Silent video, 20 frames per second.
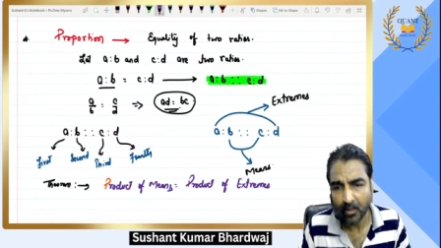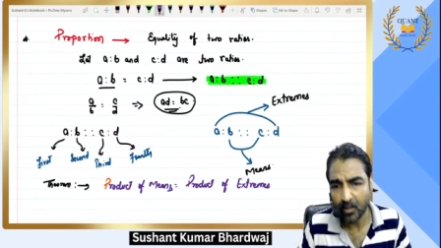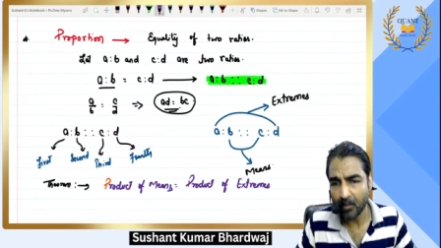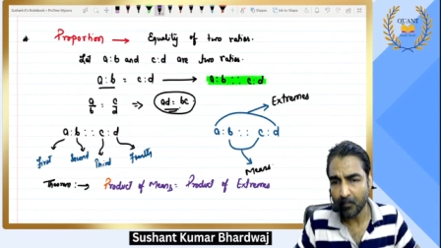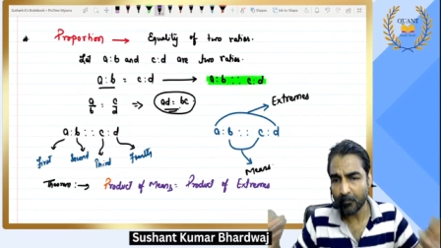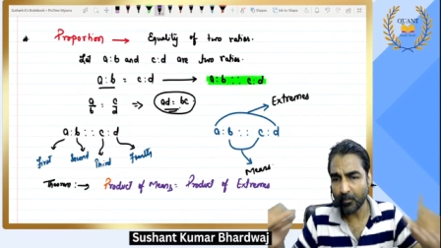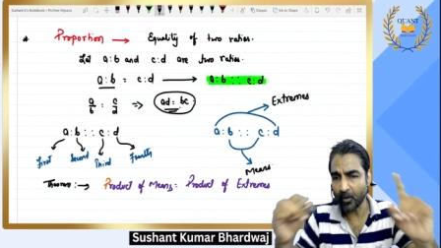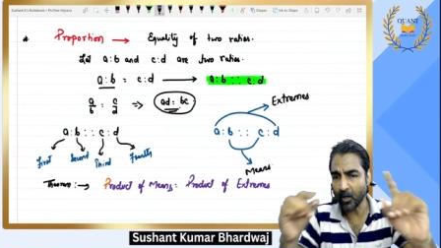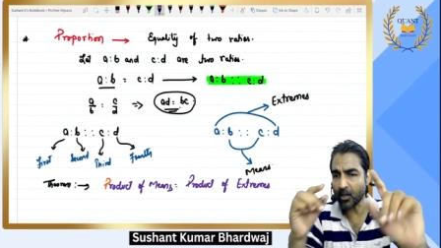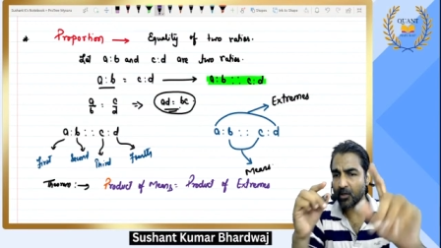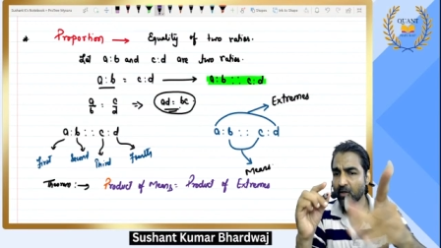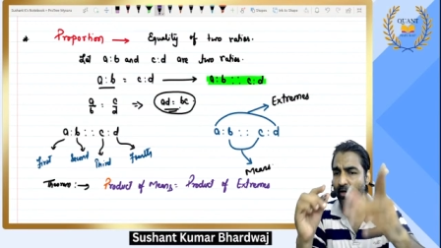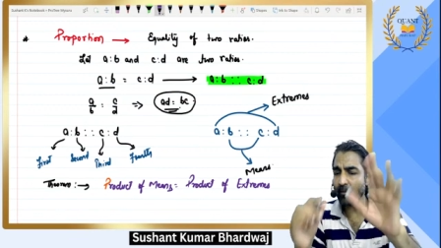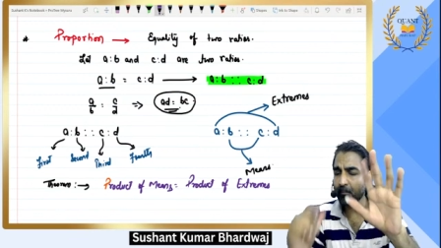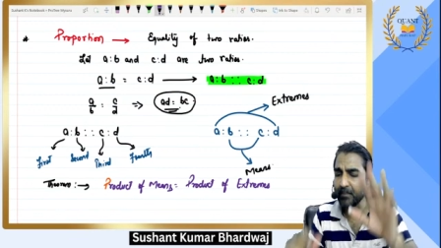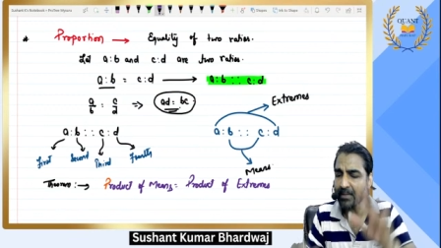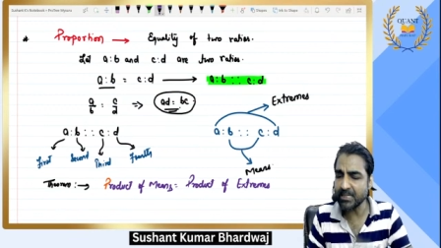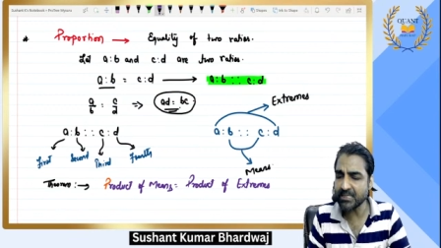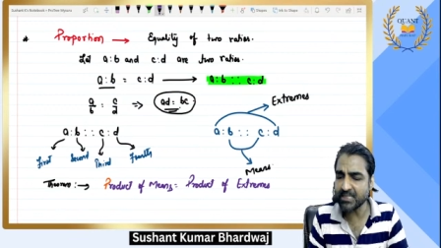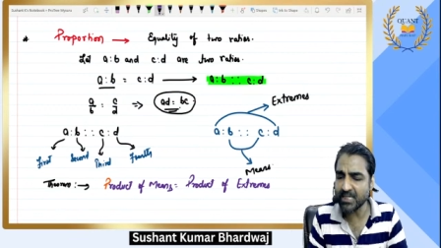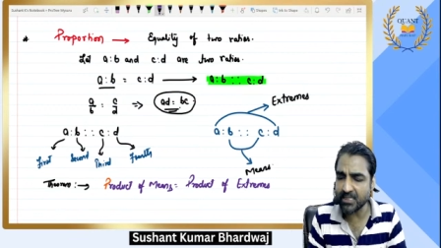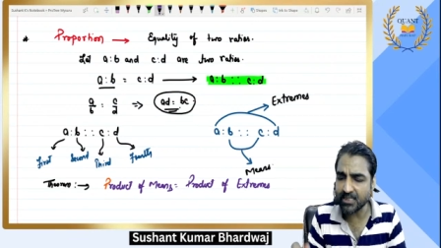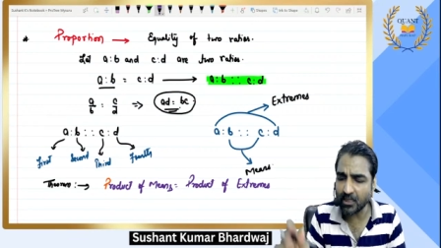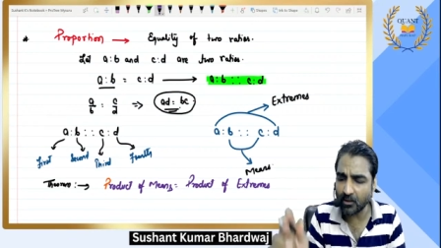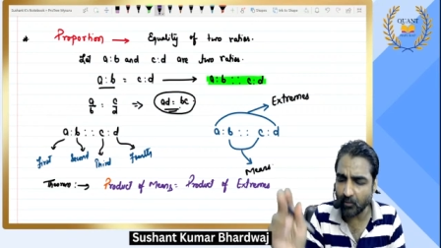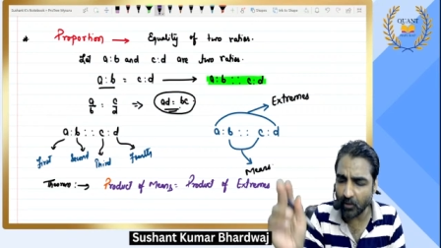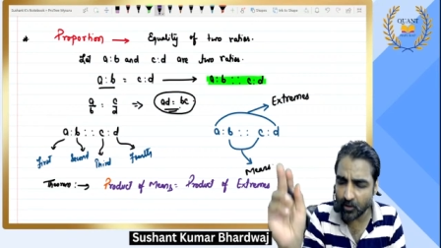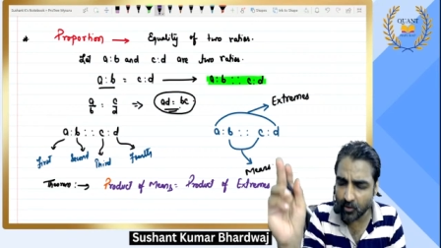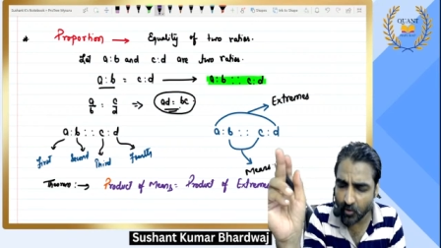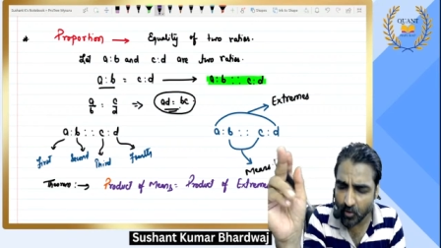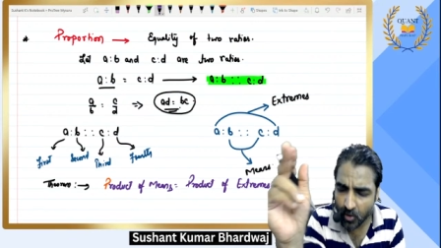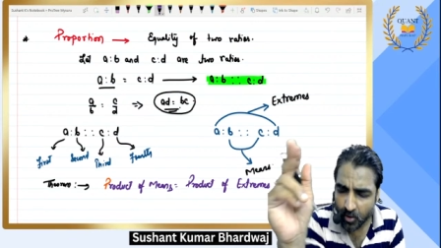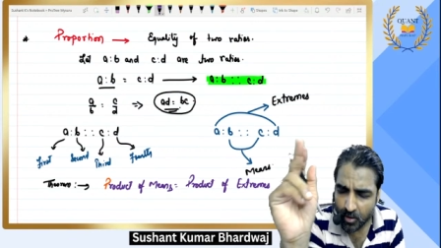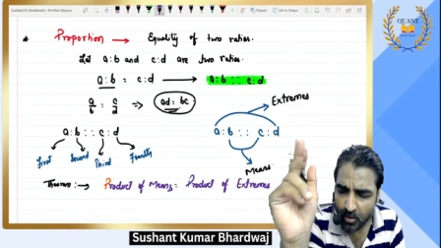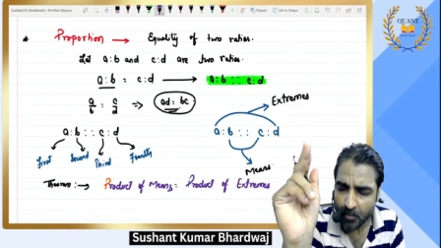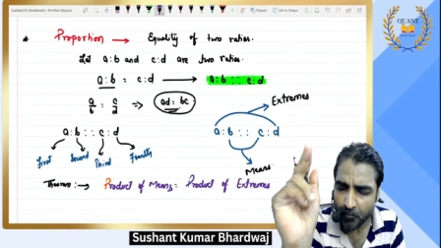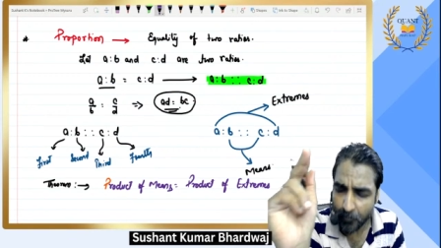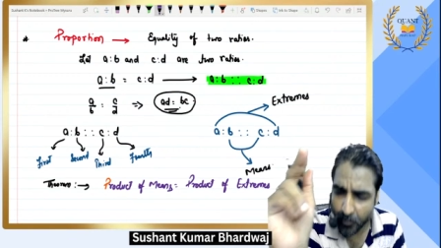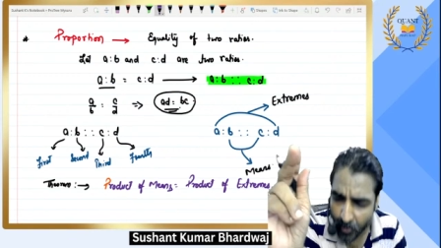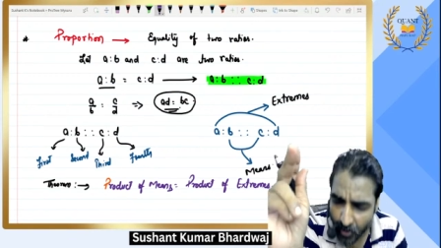Product of means is equal to
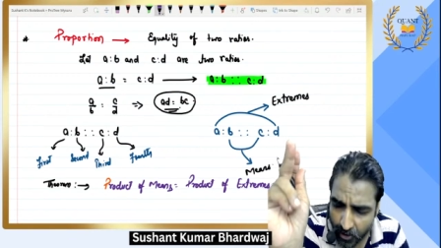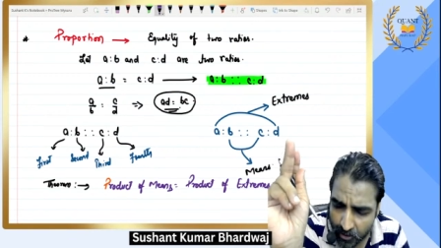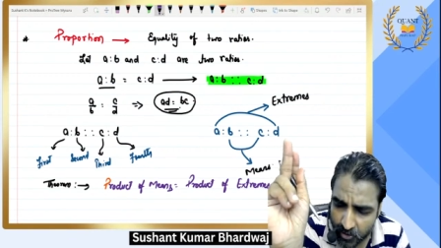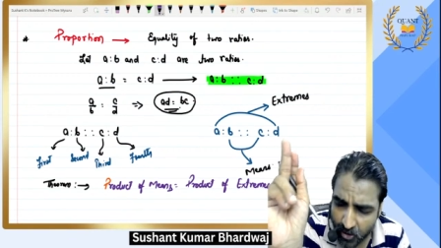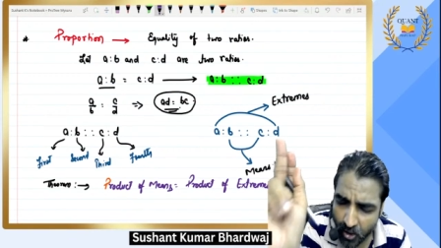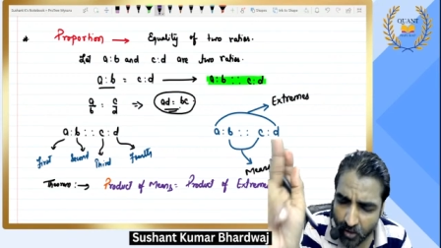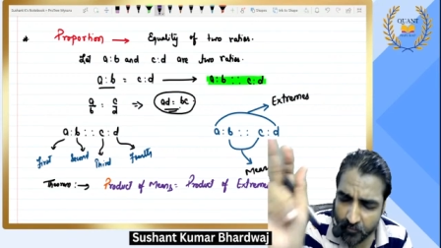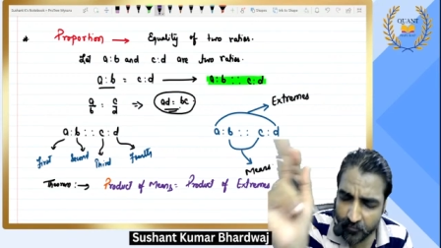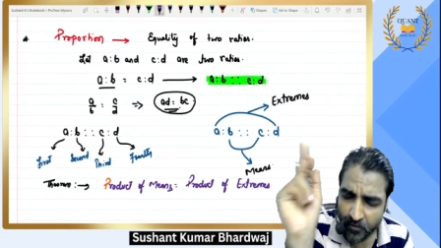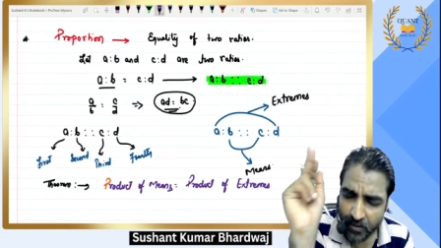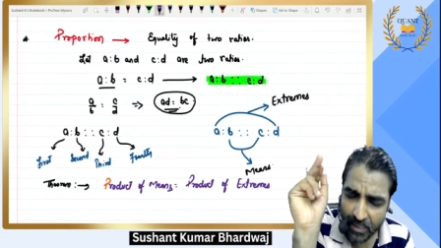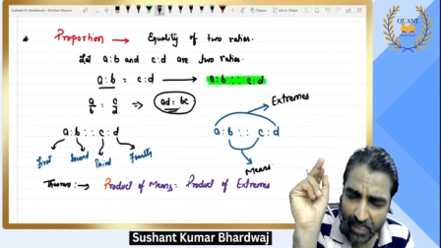product of